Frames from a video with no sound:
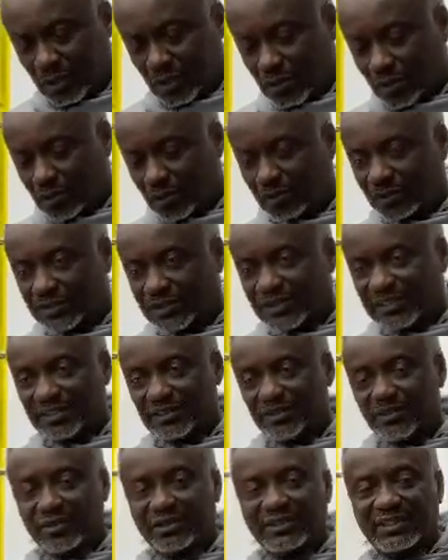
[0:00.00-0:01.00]
or they
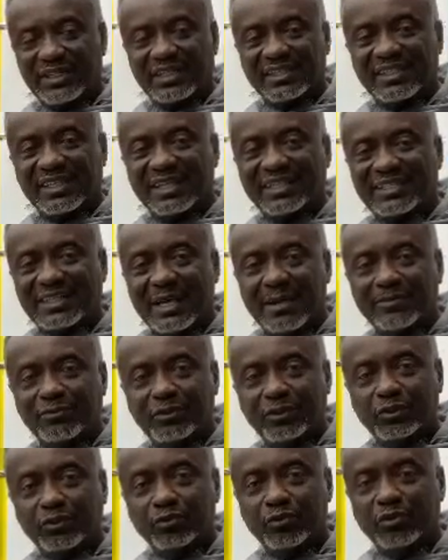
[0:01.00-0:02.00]
did not take their time
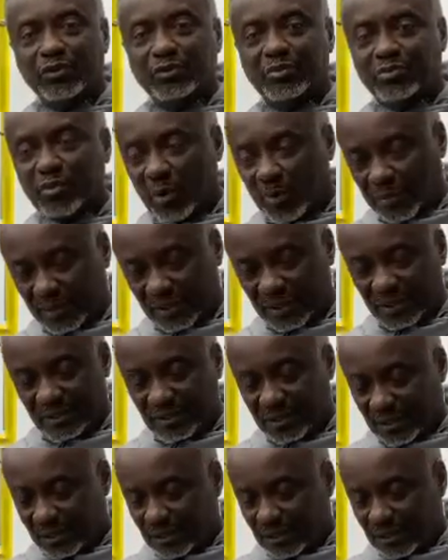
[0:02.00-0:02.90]
to do it properly.